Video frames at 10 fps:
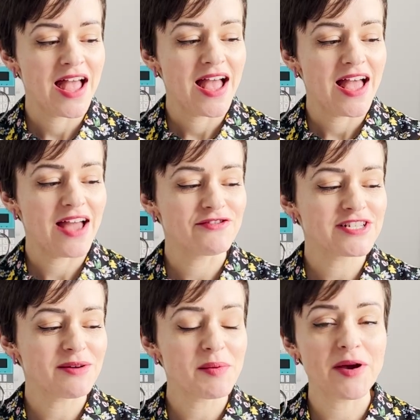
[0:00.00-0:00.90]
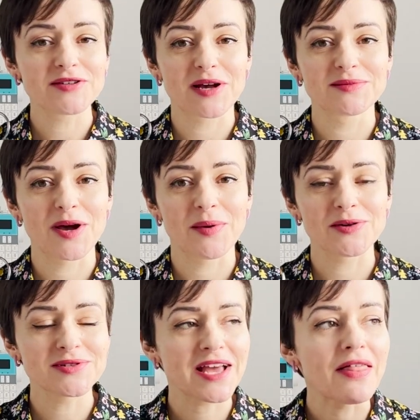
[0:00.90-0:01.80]
every time a post comes up, I always
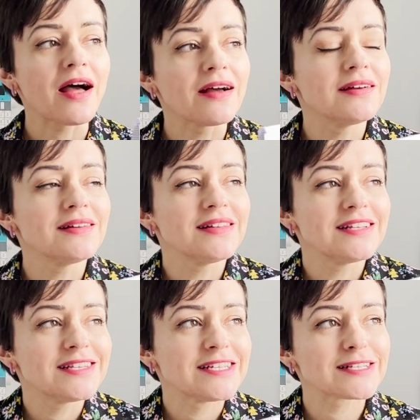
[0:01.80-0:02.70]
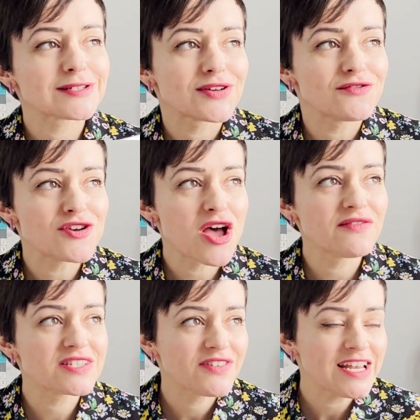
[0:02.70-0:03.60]
get that little sort of nervous
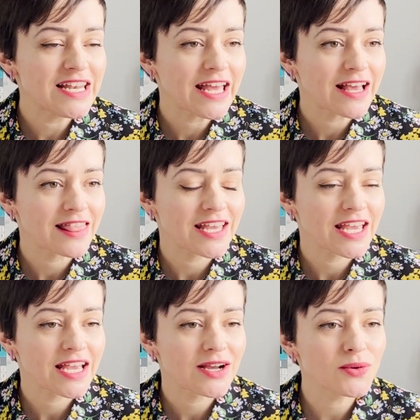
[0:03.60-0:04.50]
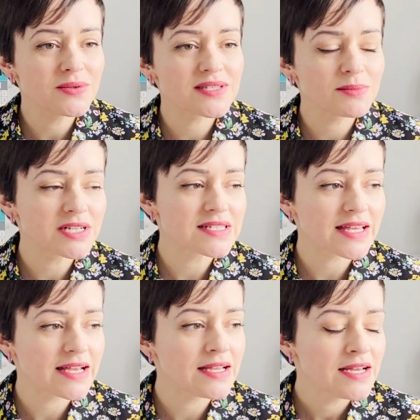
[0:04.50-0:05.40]
feeling thinking, oh, is someone going to
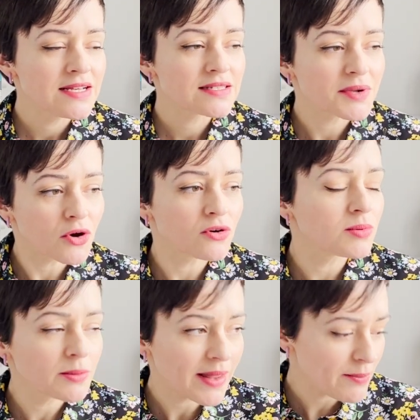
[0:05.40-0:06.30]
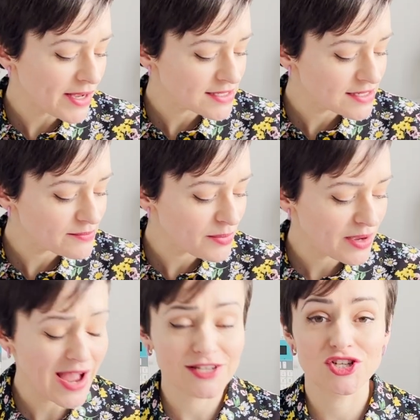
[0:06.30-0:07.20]
say something horrible about the pattern? But
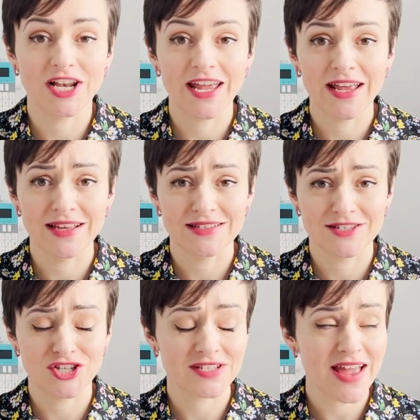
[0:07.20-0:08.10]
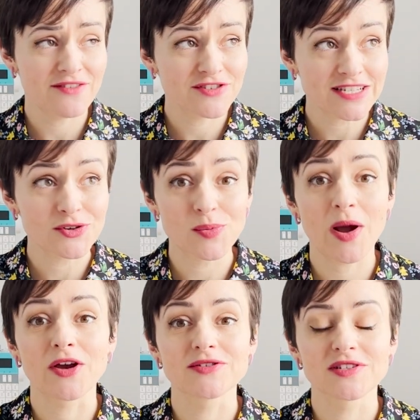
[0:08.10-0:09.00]
actually it's just every single
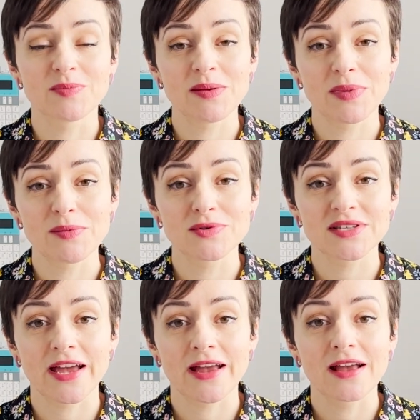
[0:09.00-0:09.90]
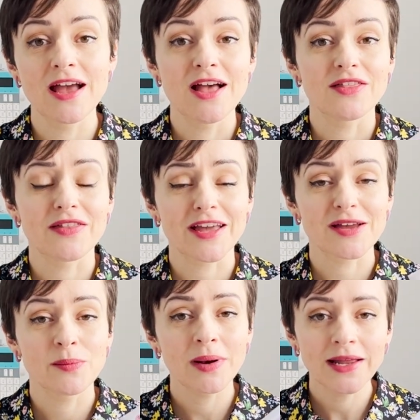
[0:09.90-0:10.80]
post has been people saying that they're
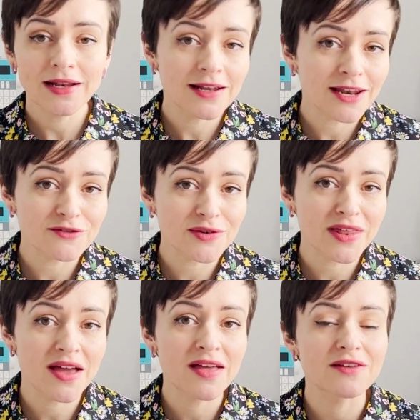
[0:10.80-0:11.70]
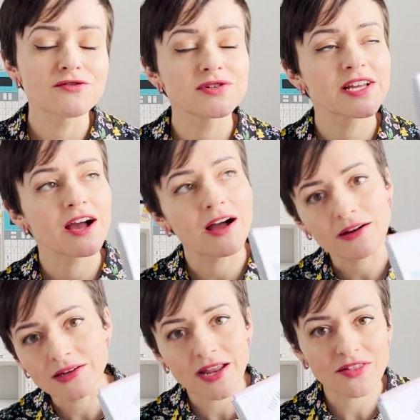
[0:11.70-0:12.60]
completely in love with it, they've already cut out
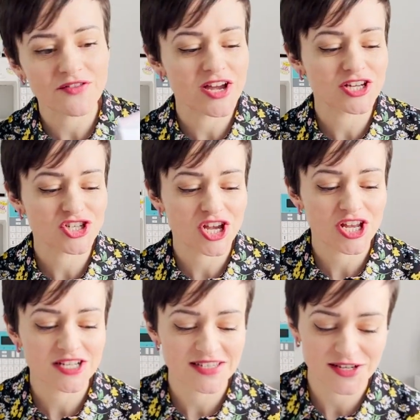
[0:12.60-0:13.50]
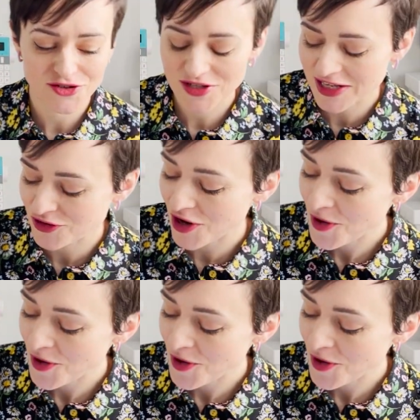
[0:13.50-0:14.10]
another version, etc, etc.